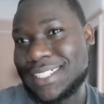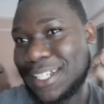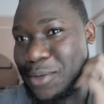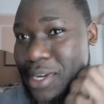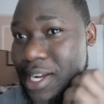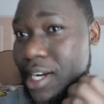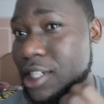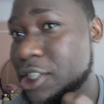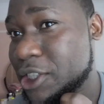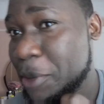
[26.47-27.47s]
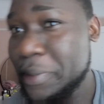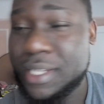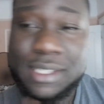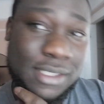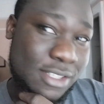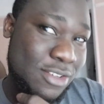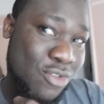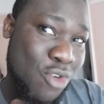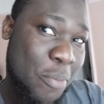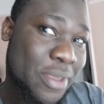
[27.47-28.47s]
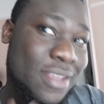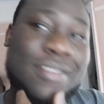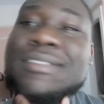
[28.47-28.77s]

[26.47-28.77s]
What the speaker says: I look kind of shabby, scruffy.